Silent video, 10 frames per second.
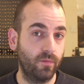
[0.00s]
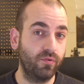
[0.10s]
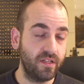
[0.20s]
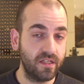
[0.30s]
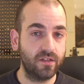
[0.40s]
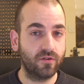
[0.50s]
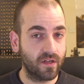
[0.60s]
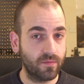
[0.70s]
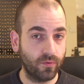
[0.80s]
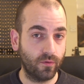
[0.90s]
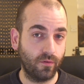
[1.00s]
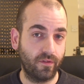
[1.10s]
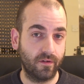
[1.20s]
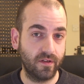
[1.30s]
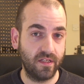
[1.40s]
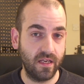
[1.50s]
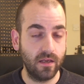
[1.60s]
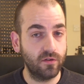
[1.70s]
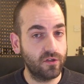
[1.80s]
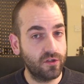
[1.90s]
the British Transport
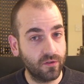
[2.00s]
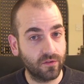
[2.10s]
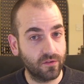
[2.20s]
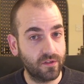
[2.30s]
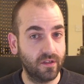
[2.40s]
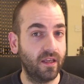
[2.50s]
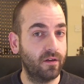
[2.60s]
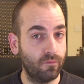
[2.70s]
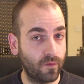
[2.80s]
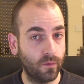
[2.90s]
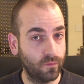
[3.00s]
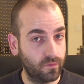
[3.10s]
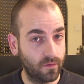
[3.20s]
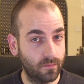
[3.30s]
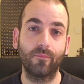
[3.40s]
Authority shouldn't get involved.